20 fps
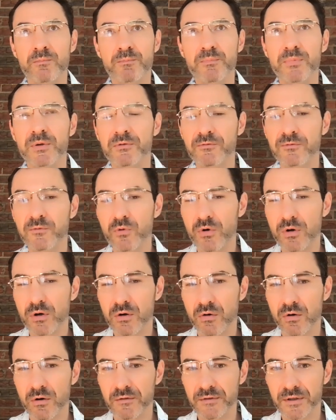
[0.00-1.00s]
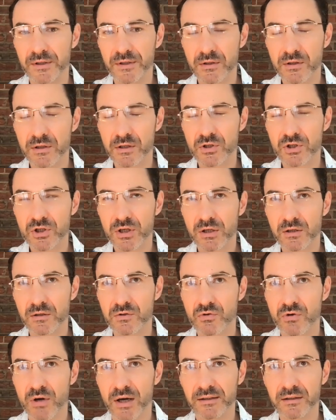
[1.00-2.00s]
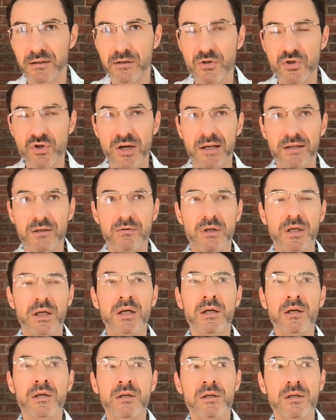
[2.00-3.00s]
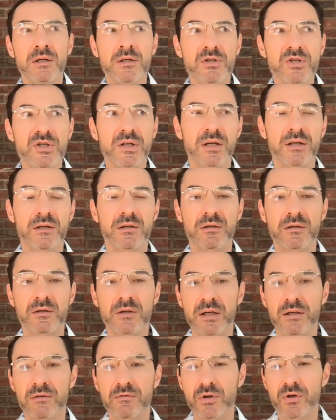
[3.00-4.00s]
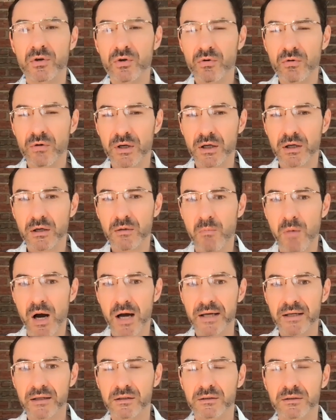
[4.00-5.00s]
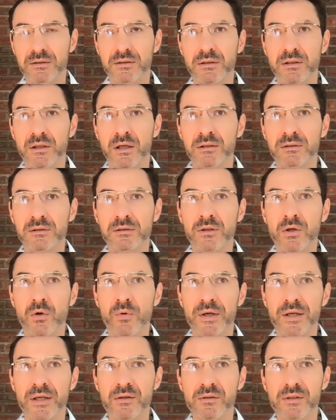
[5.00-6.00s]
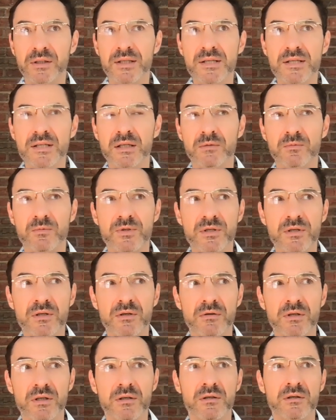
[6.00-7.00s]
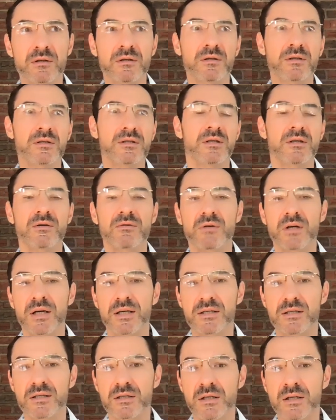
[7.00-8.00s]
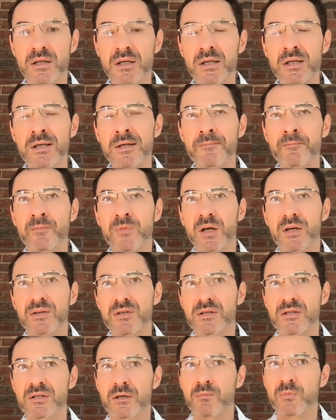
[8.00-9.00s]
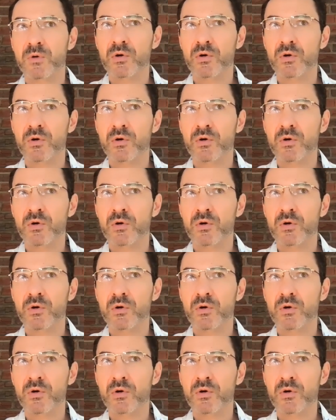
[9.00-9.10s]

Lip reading: before COVID that she contracted in January, she had a kind of a chronic, mild, ongoing illness that was categorized as some